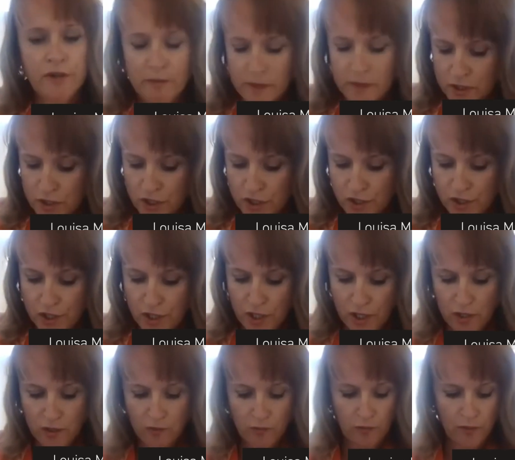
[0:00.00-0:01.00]
very much
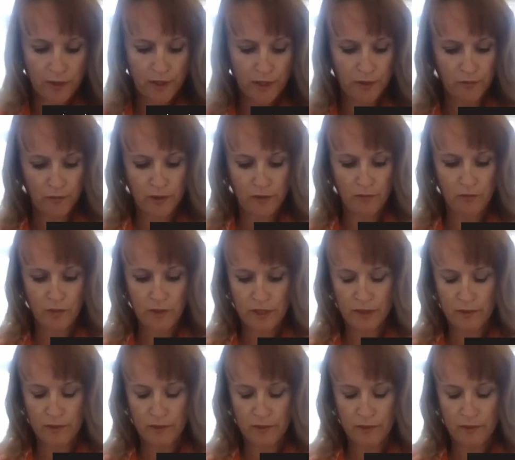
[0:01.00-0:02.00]
start with,
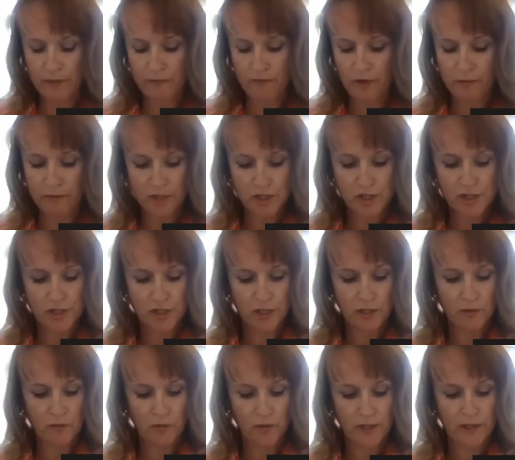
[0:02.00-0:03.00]
we, we very much
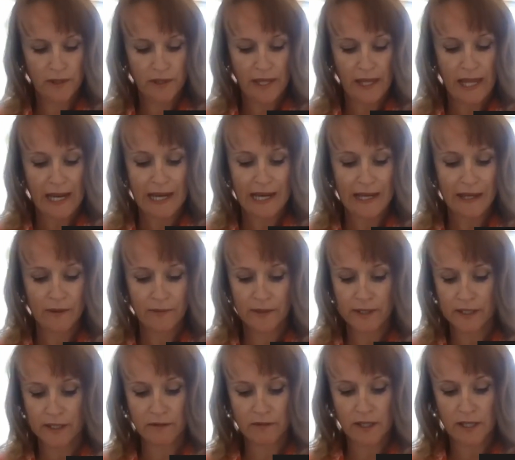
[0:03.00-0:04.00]
start with
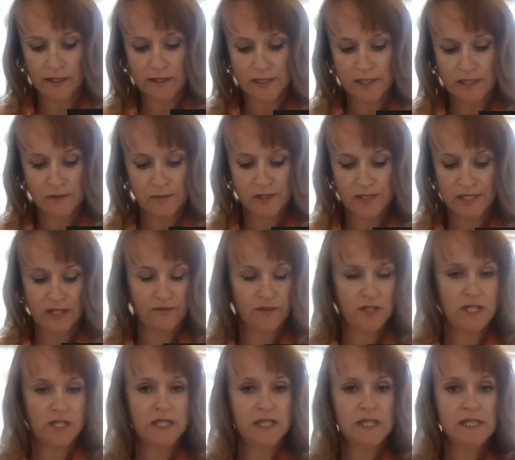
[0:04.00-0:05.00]
allowing our customers to
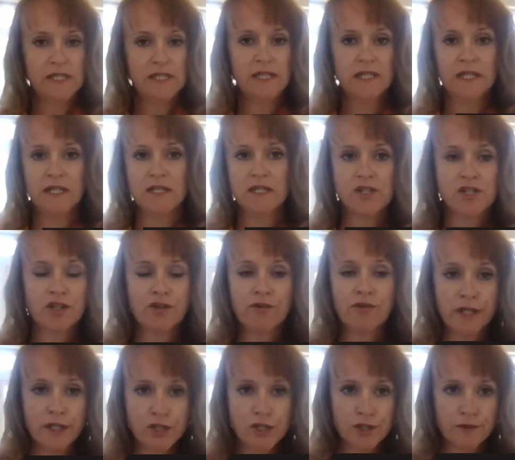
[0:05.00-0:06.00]
have an easy
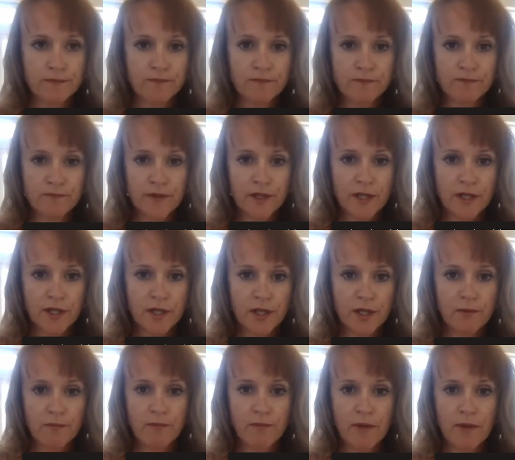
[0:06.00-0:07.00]
integration.
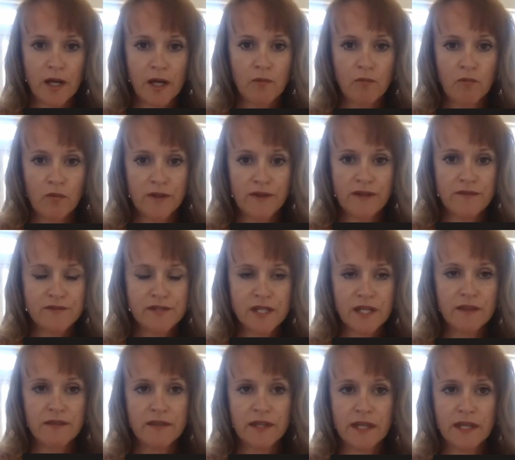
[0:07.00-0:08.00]
Um, and when they've
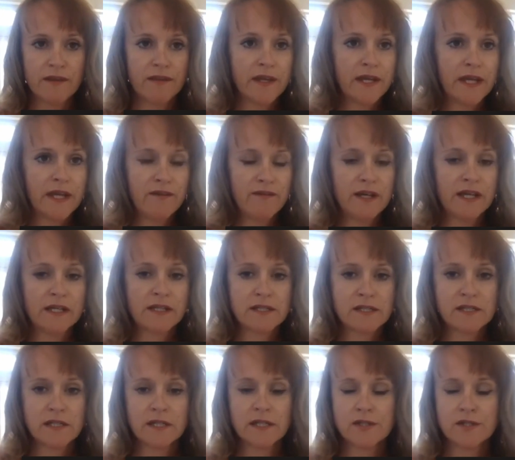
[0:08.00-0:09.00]
done that, they have
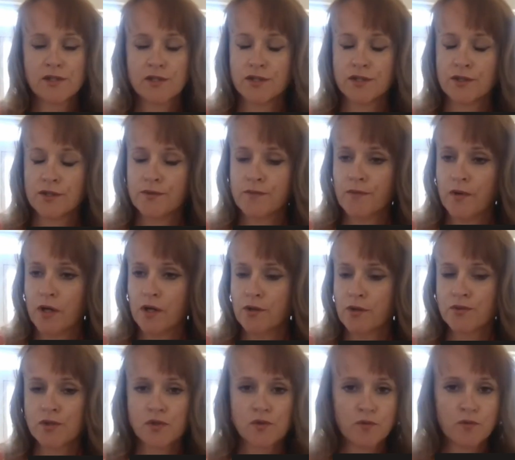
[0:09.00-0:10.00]
access to a
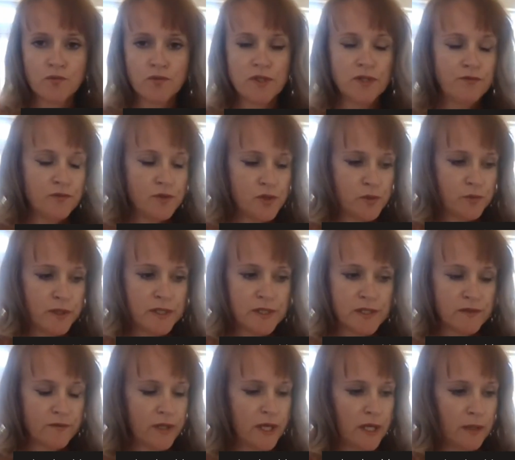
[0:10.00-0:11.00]
whole different
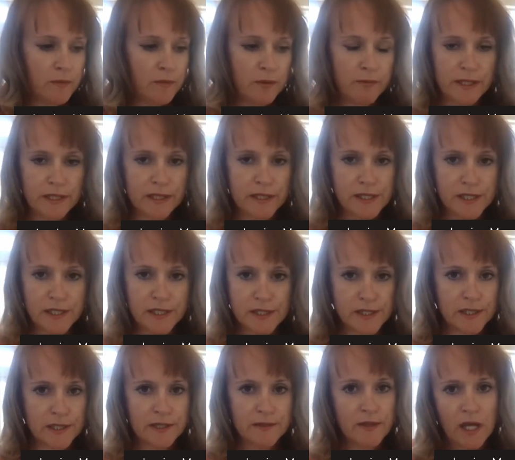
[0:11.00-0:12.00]
suites of
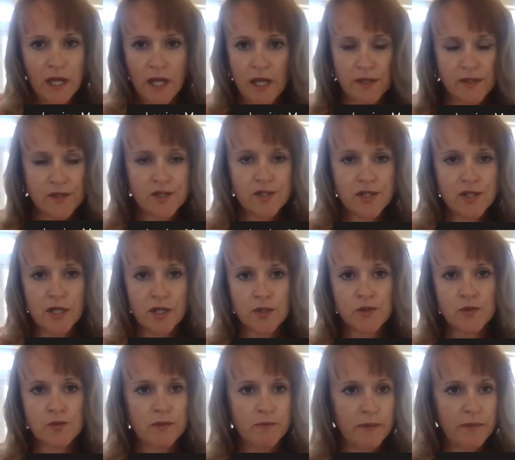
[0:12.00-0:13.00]
capabilities and
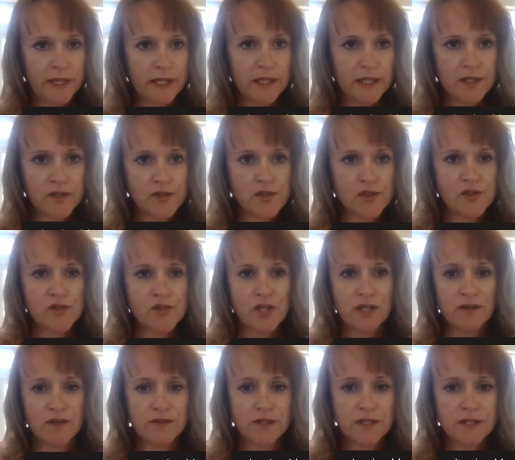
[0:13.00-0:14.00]
starts with banking as a
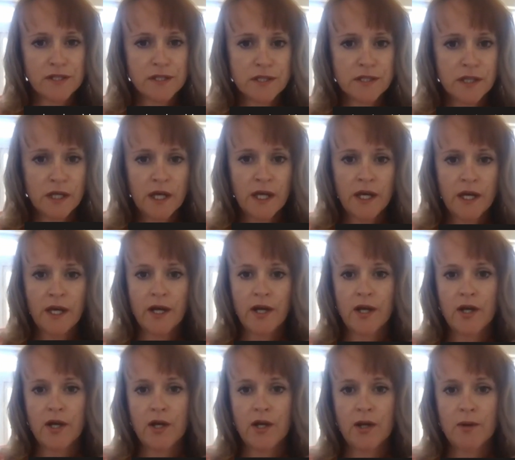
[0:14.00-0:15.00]
service
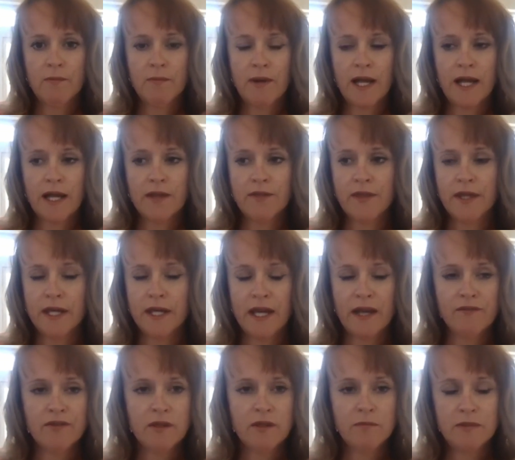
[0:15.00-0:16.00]
um, and they
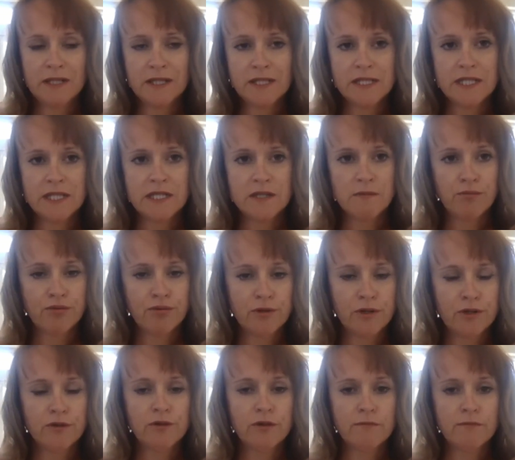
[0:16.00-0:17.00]
have the ability to
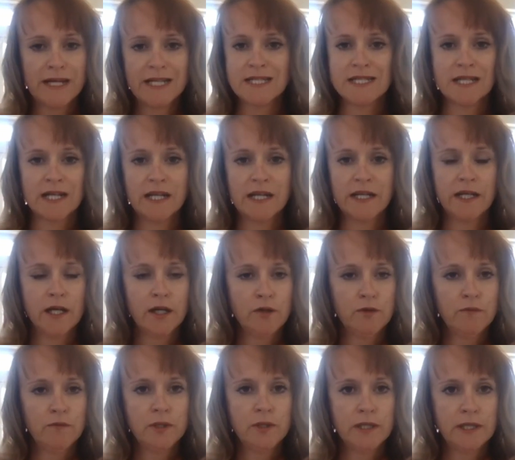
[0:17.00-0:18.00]
programmatically
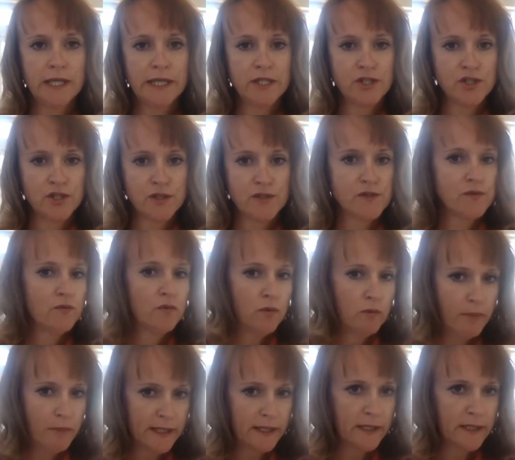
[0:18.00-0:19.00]
open ledgers
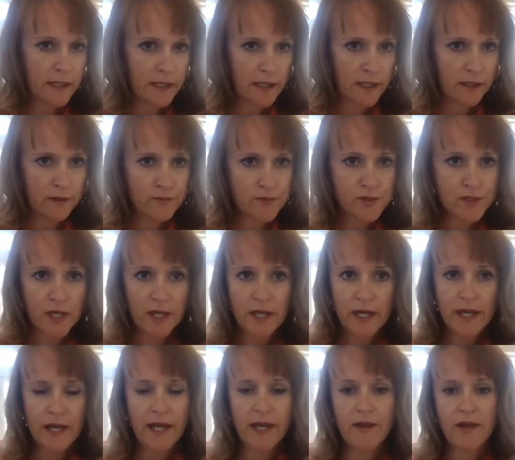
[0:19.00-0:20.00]
or bank accounts.
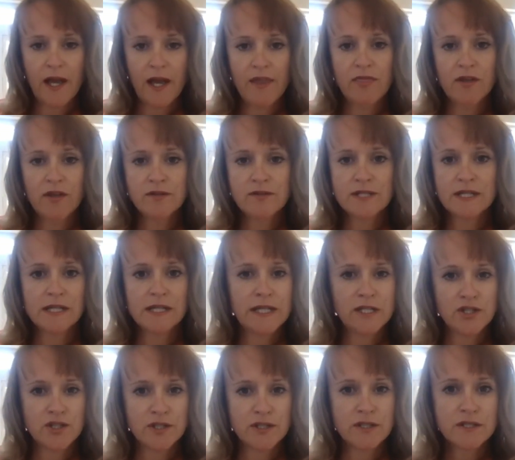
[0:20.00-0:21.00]
Uh, and those
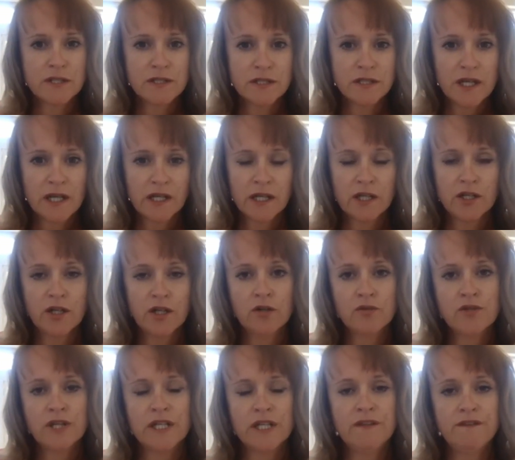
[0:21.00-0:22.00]
ledgers can
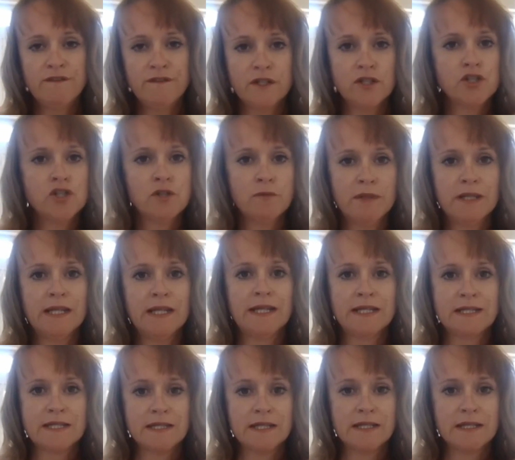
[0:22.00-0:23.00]
hold any fungible
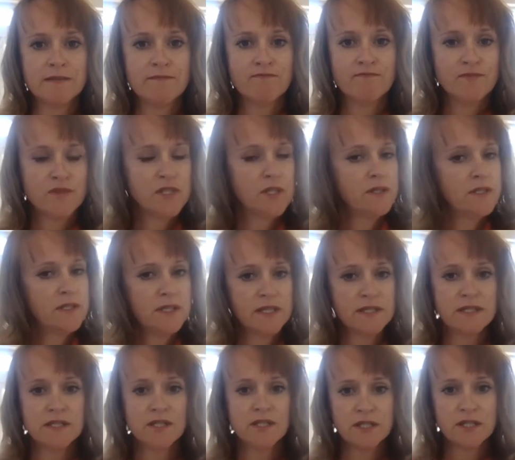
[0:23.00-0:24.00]
asset. So it
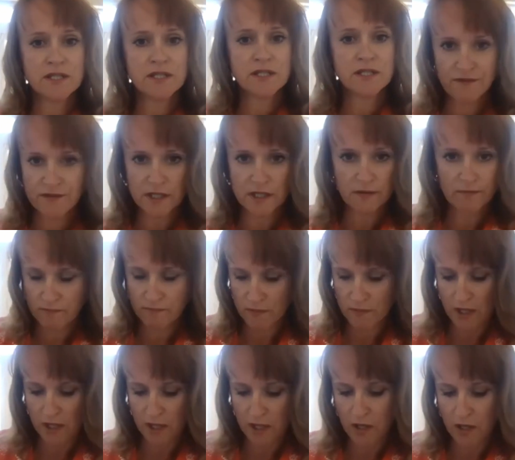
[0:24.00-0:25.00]
doesn't just have to
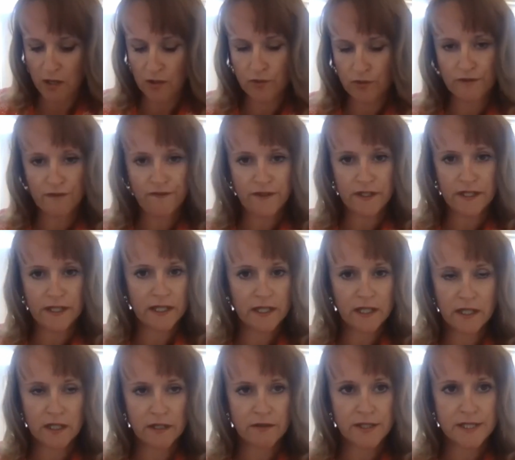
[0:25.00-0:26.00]
uh, hold a fiat
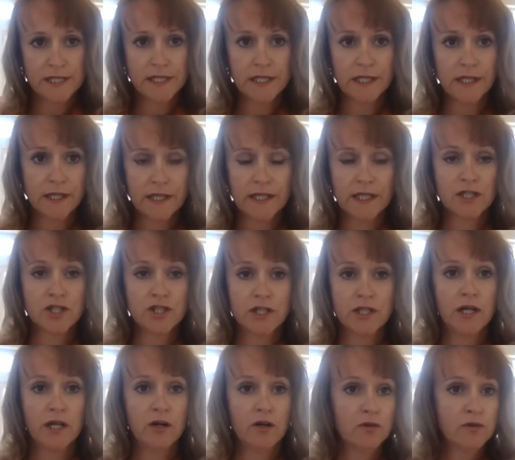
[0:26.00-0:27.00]
currency, it can
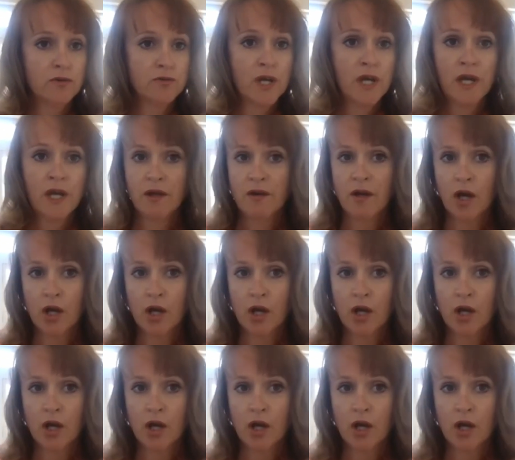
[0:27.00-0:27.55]
actually hold